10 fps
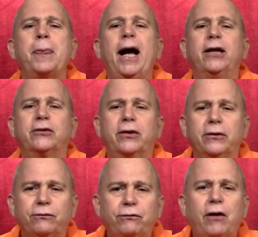as the
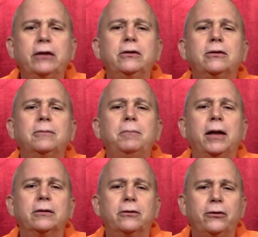
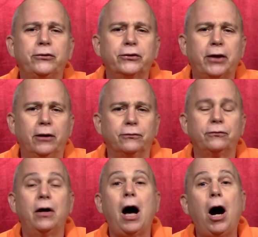fundamental stuff
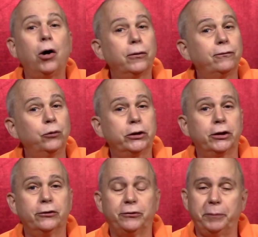out of which
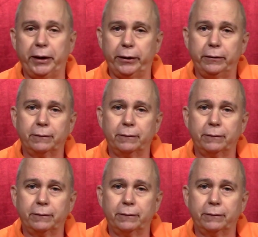it's made.